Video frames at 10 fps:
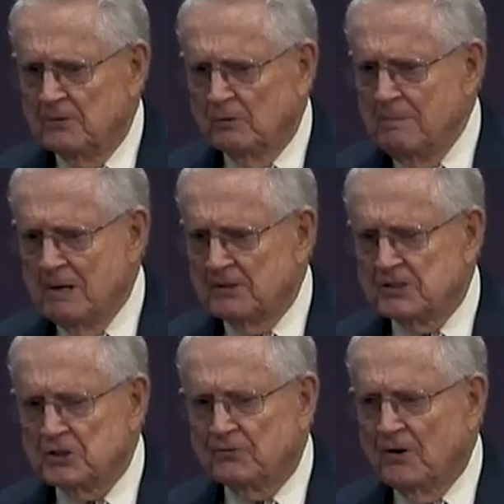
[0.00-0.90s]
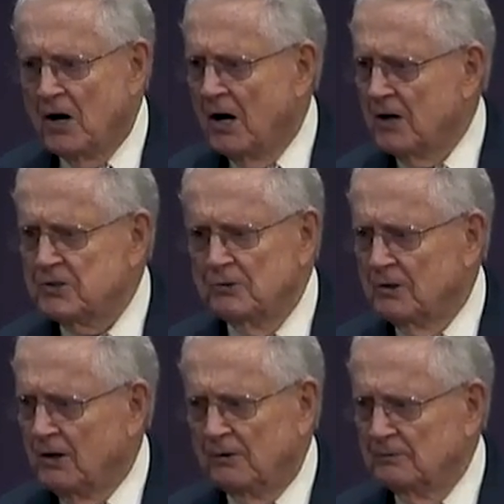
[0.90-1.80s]
3 months is far too
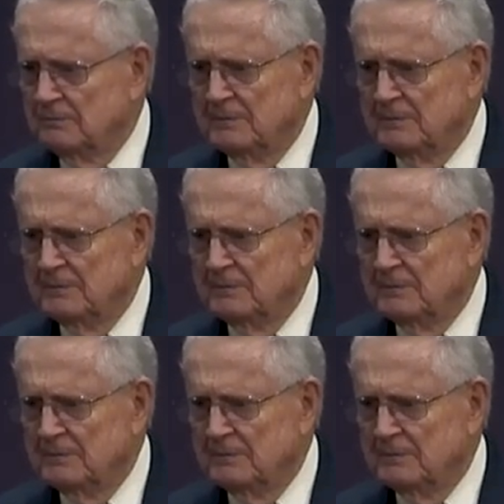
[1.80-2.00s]
long.